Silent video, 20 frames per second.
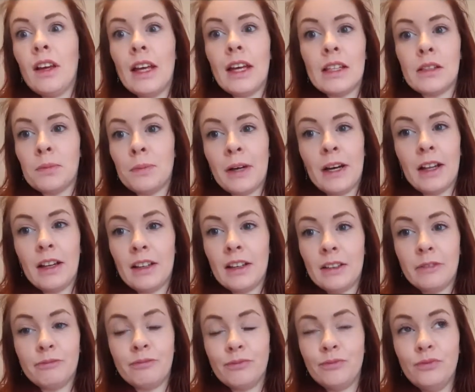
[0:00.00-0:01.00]
Isabel,
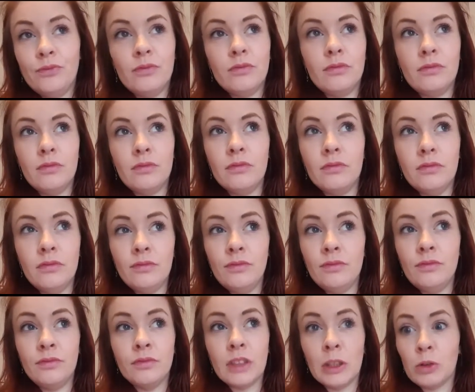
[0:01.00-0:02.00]

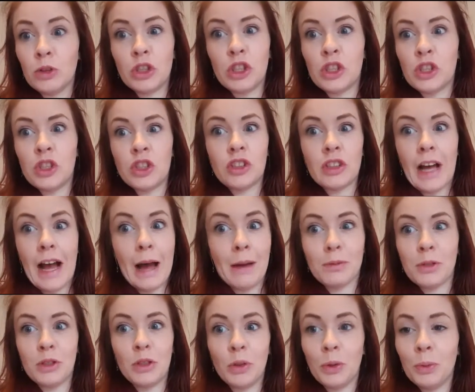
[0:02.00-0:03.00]
it was just
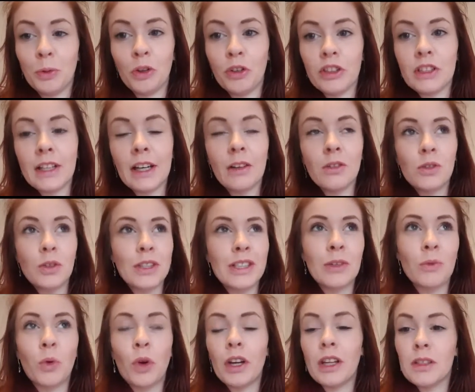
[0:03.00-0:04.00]
absolutely pouring down, so I
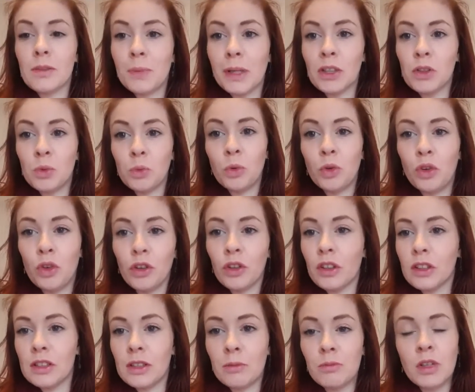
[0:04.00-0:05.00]
didn't want Isabel to
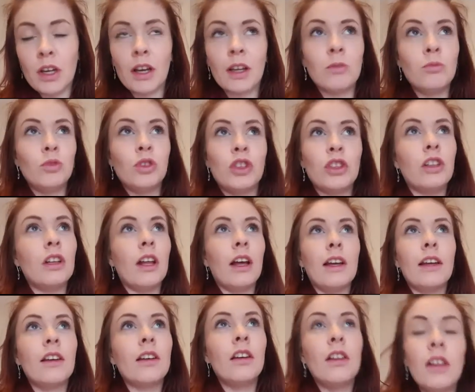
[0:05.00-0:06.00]
walk. Sometimes she'll
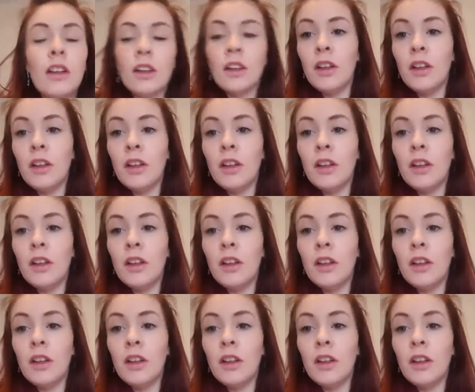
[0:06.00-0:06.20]
like